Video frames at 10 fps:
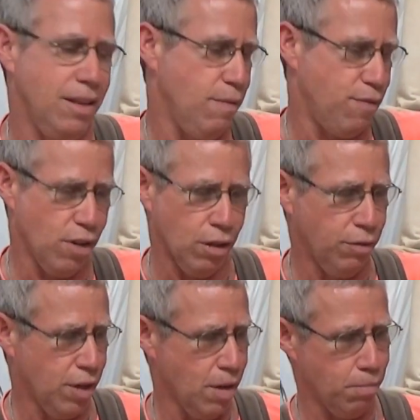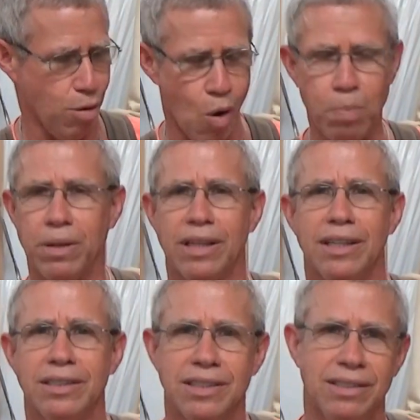They're full of
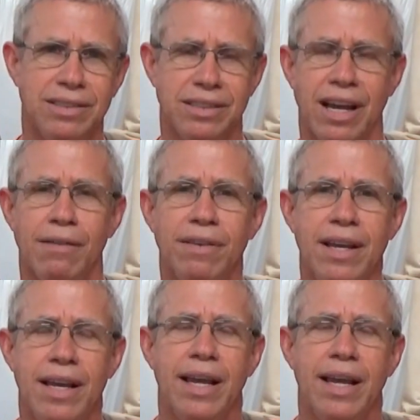propolis and stuff.